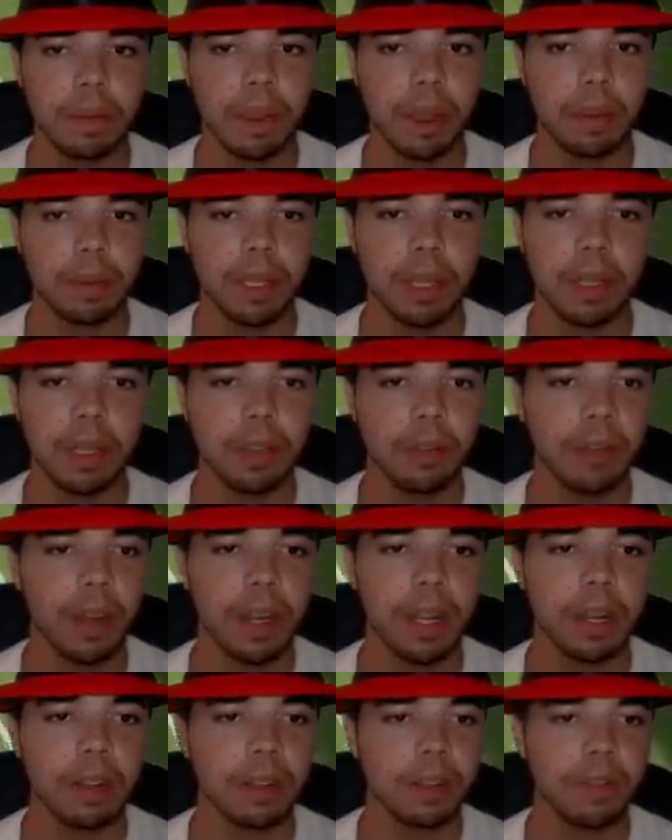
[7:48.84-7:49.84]
I'm telling you right
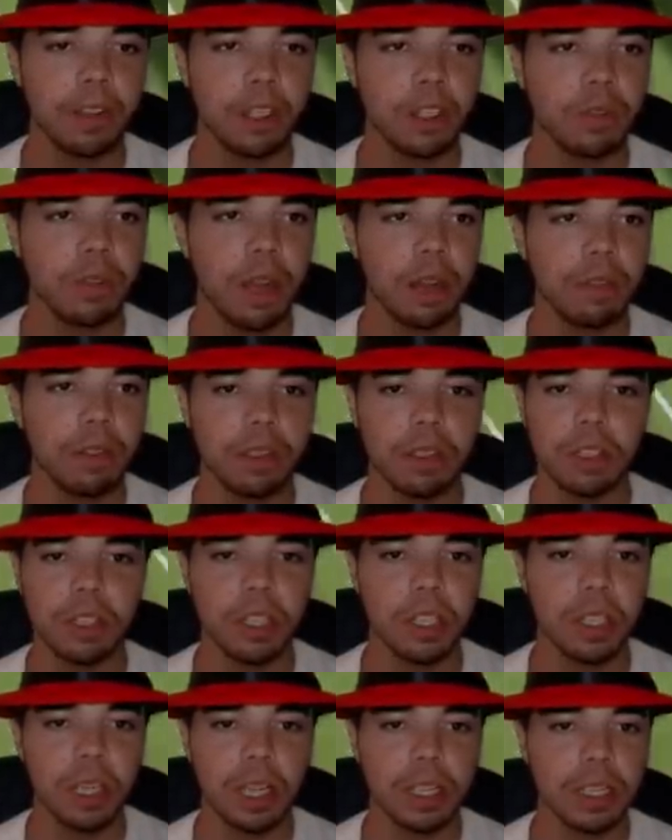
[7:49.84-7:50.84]
now, Division Rivals
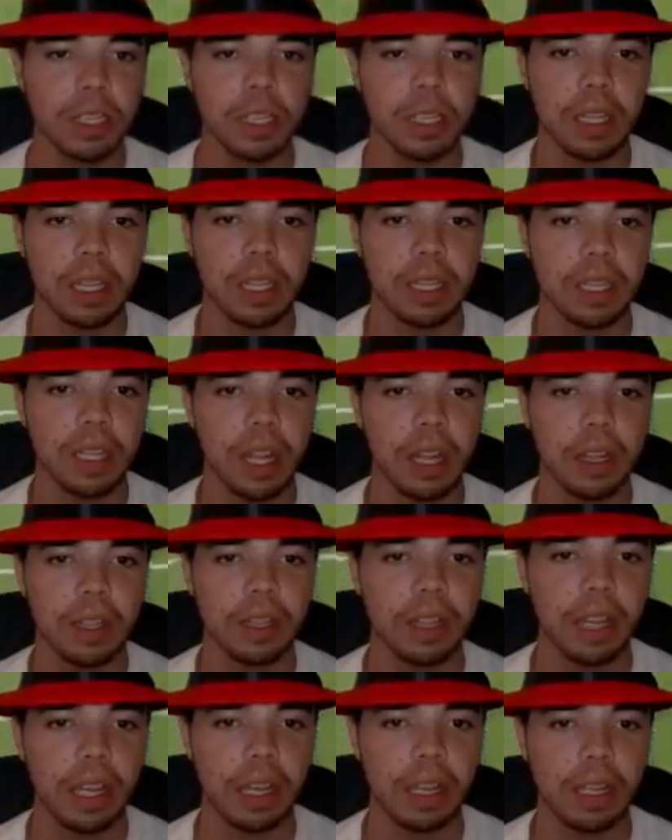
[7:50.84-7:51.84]
just doesn't, it's not a
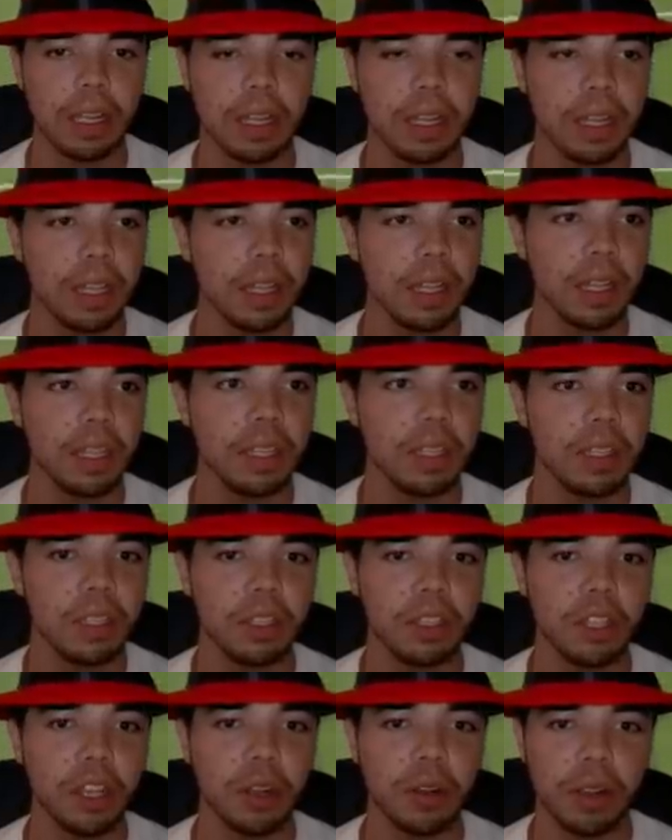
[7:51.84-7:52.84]
thing. This is a
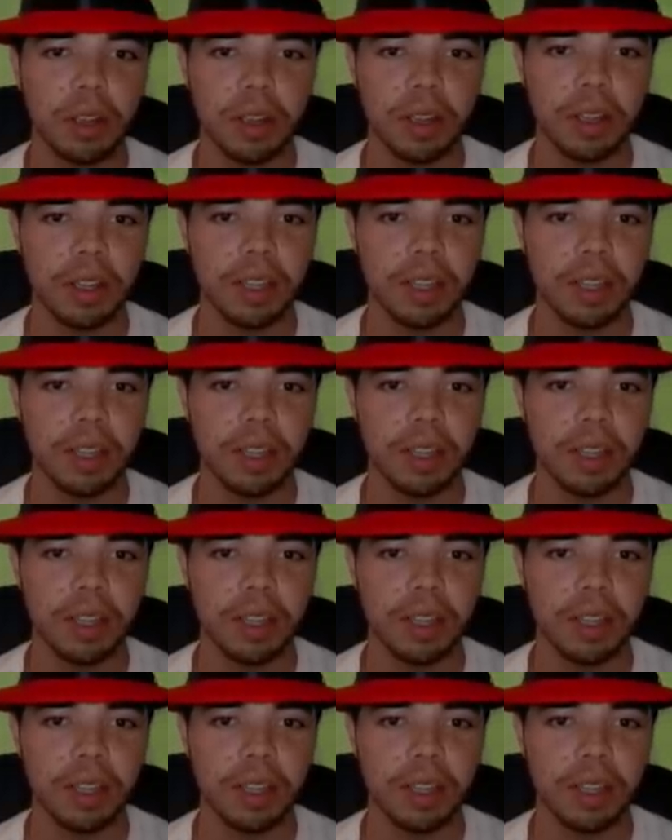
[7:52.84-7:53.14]
joke.